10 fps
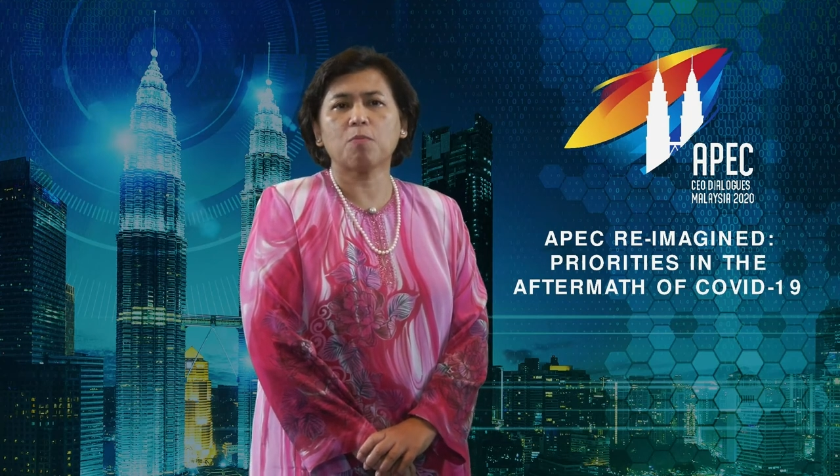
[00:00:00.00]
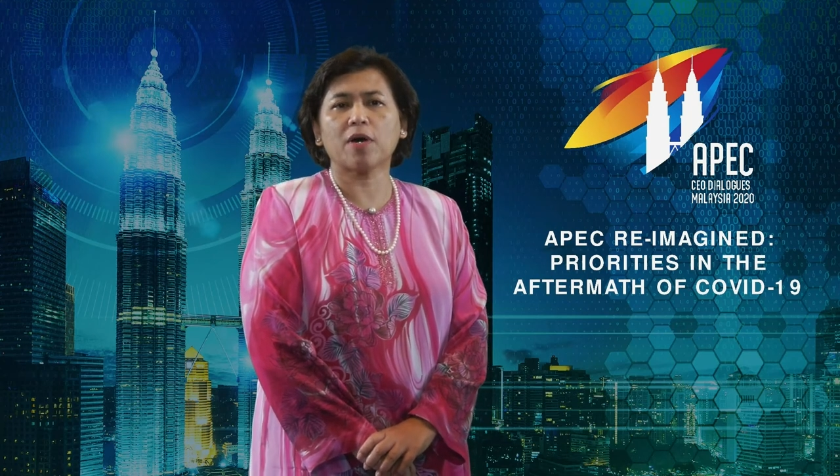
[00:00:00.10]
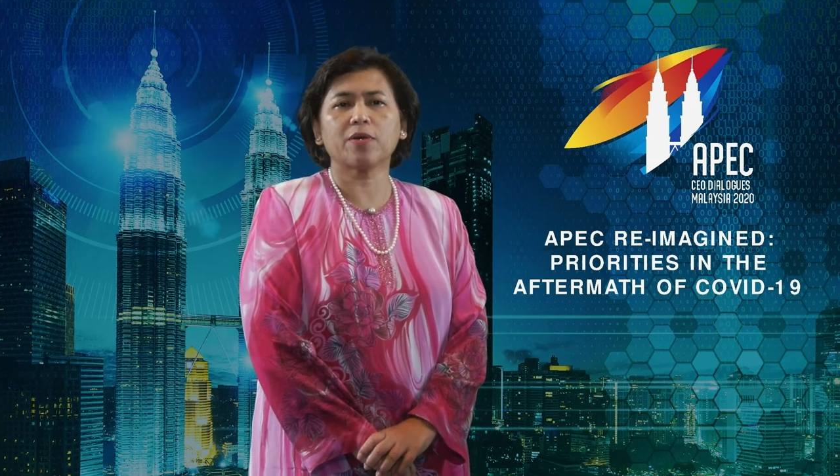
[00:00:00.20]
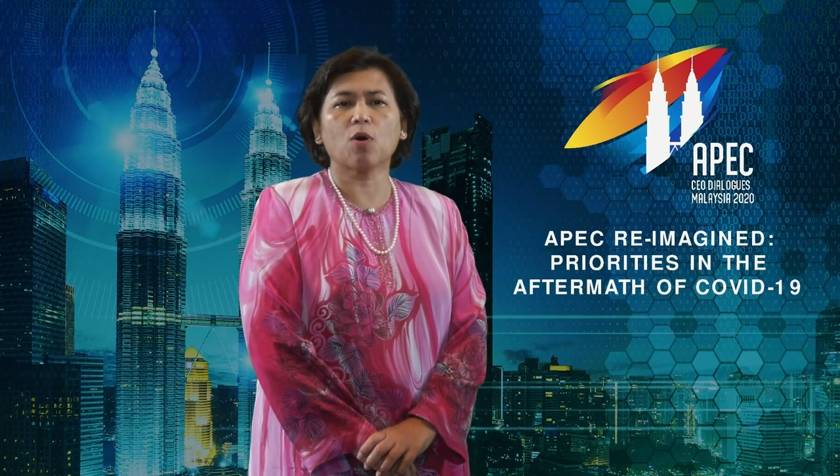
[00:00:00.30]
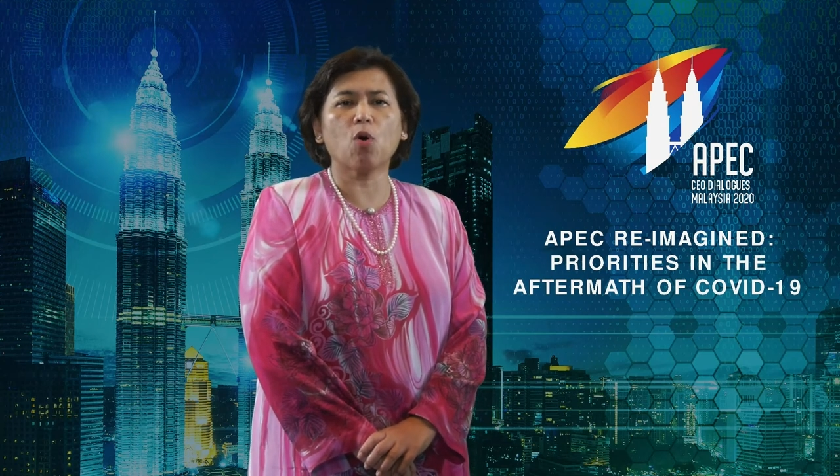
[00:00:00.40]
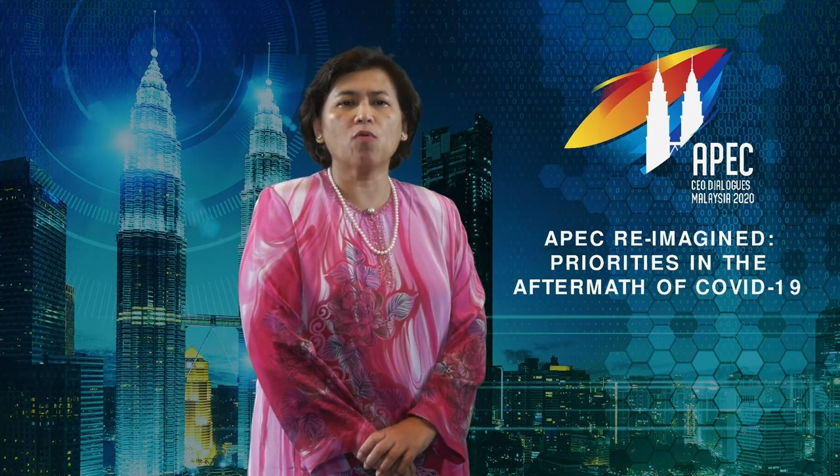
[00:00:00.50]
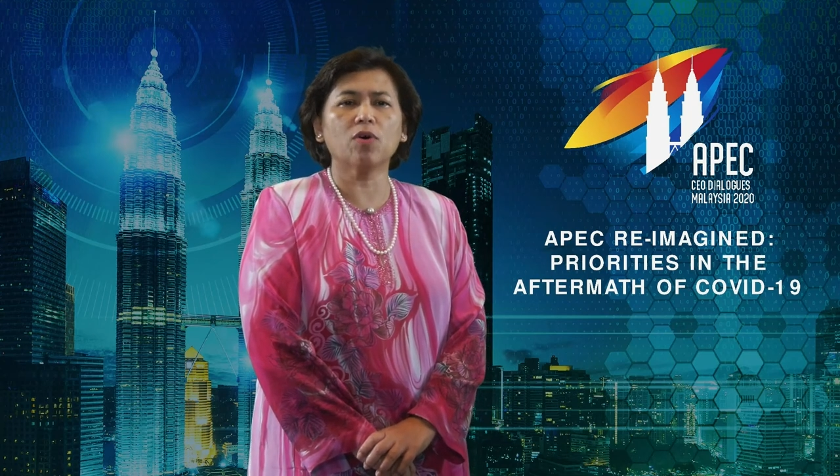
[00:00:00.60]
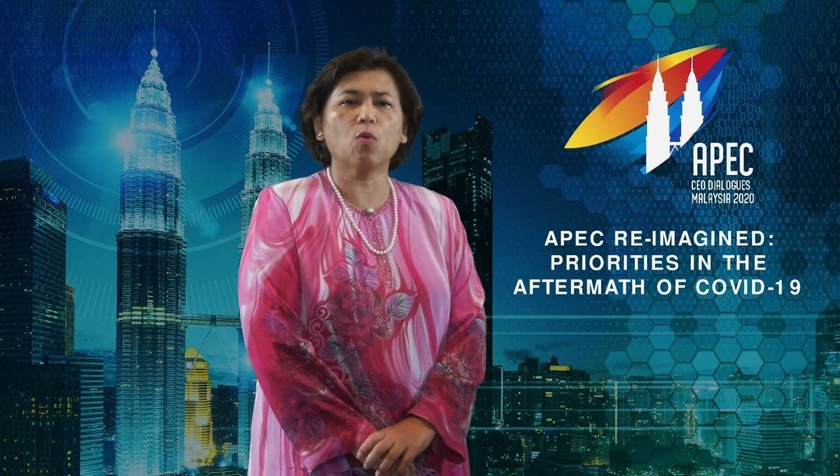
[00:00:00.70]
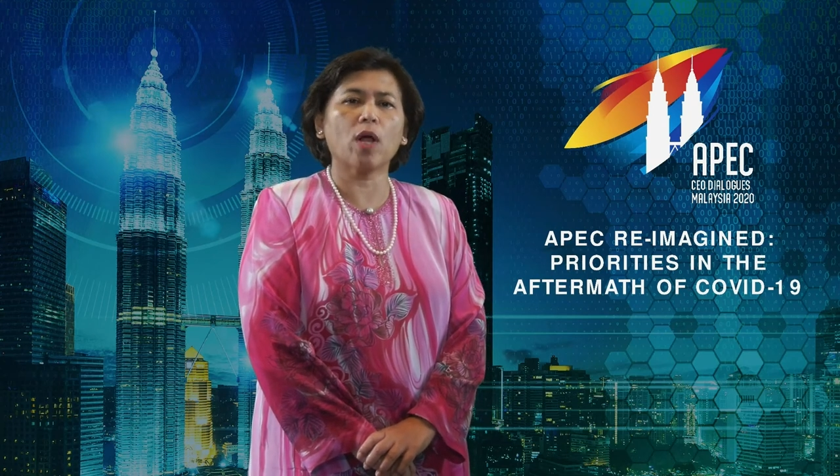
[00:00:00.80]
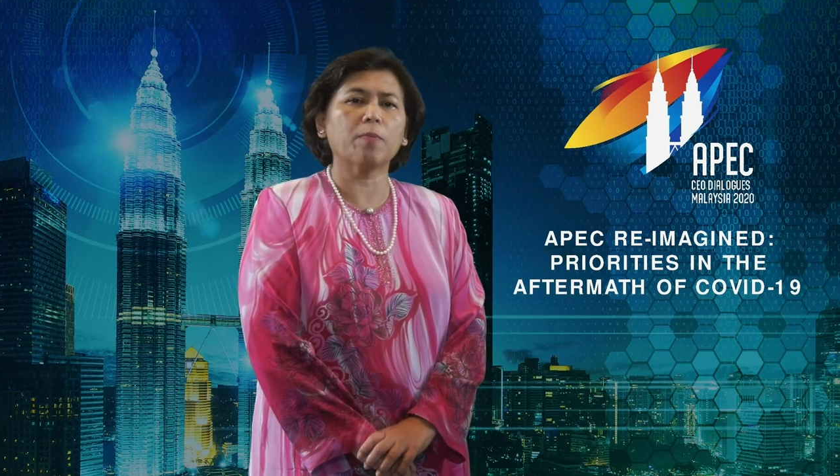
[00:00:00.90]
by the
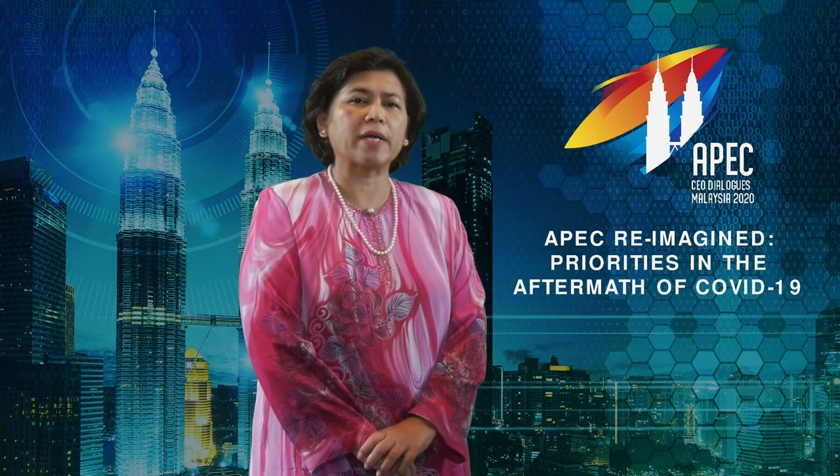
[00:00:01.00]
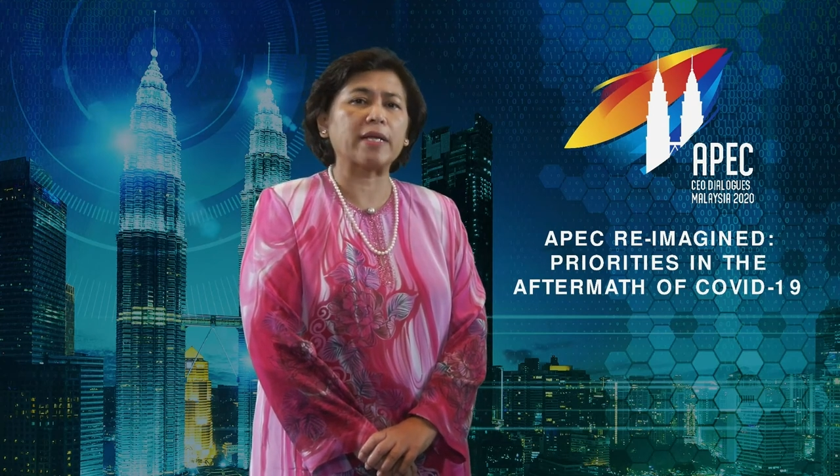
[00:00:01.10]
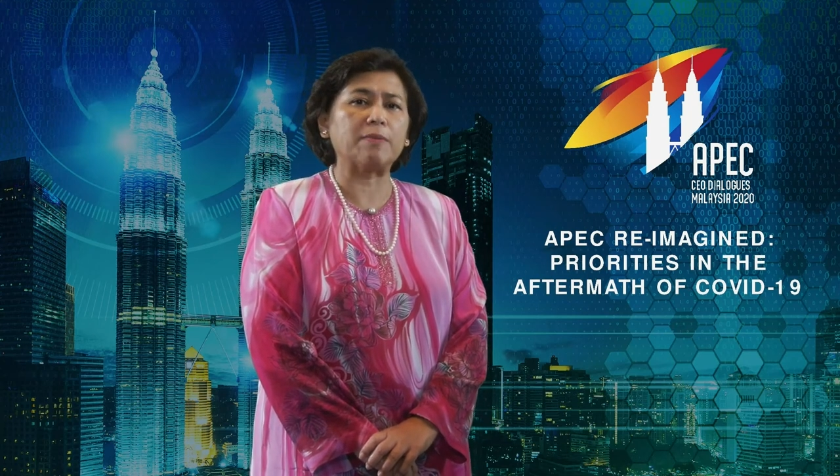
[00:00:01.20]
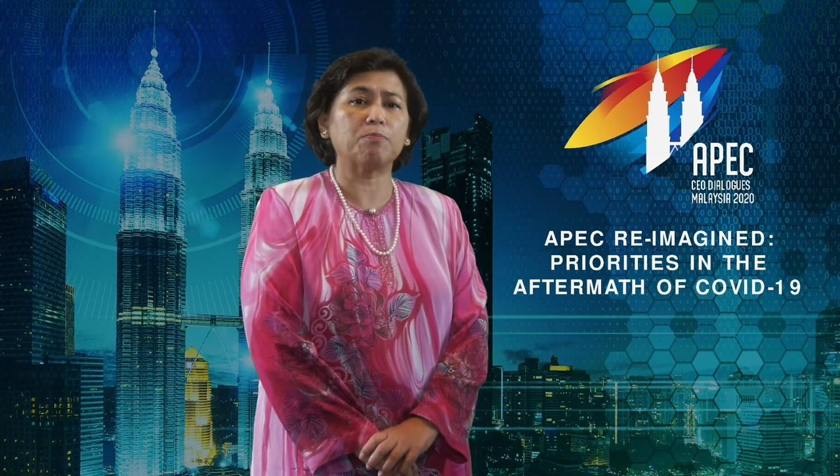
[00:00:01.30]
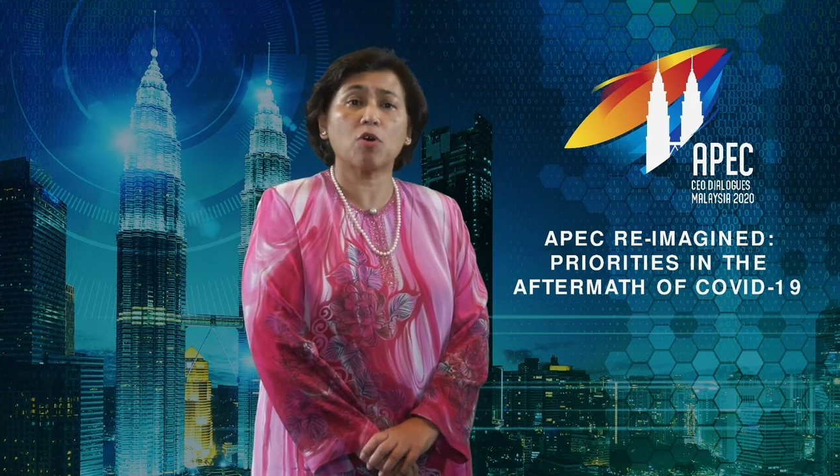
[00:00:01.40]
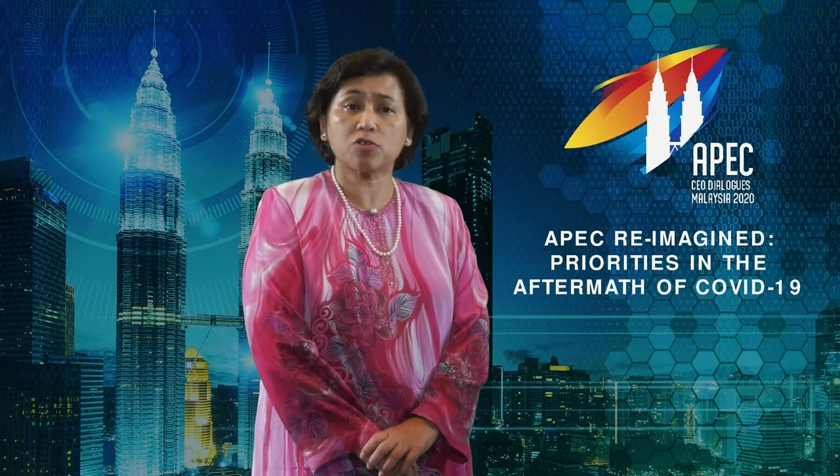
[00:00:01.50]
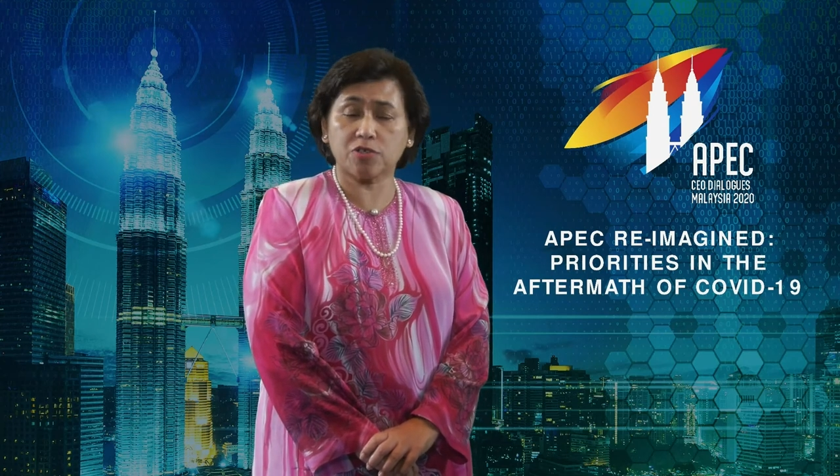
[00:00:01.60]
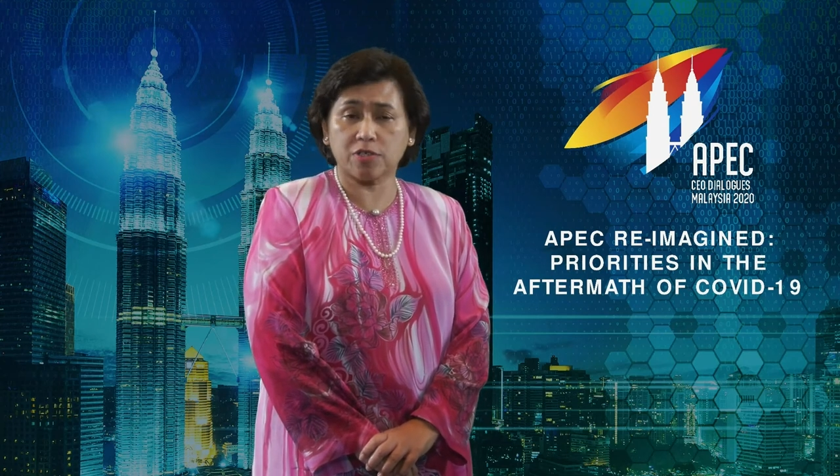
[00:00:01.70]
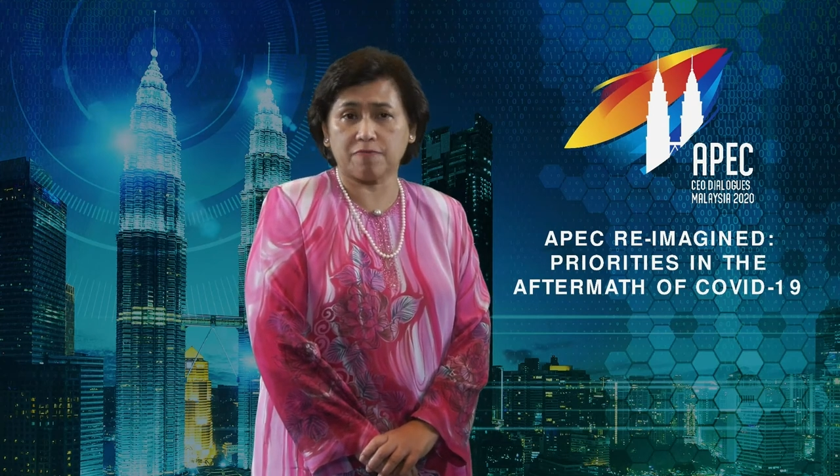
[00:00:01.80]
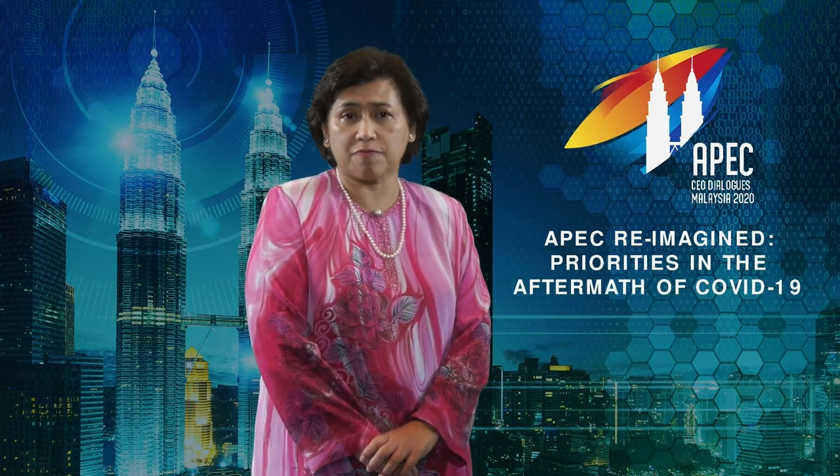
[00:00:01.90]
overwhelmingly
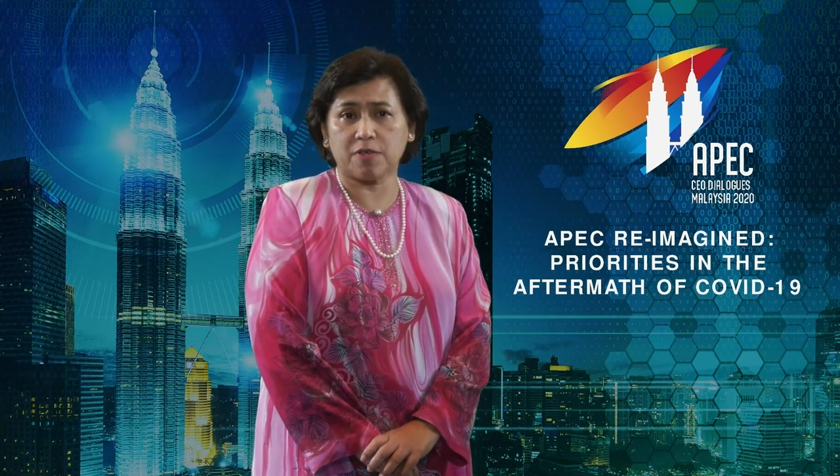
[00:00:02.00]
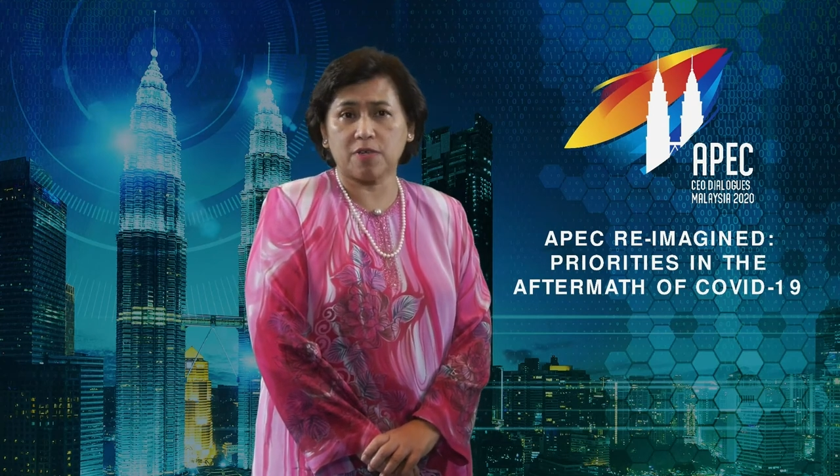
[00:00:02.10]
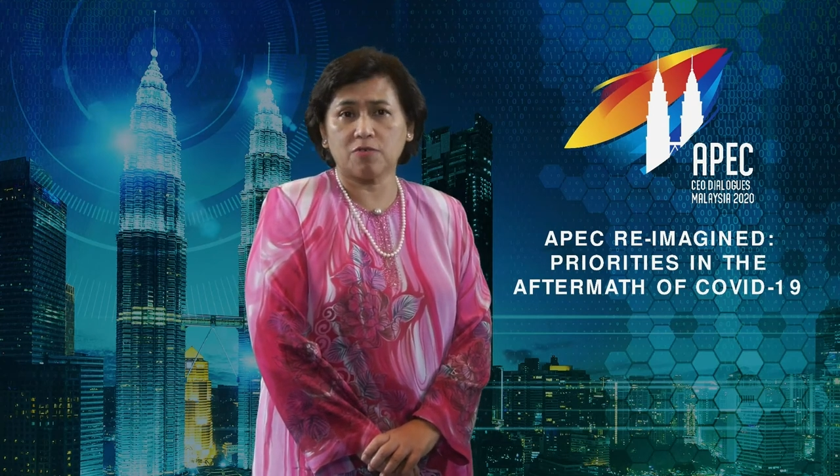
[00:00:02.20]
positive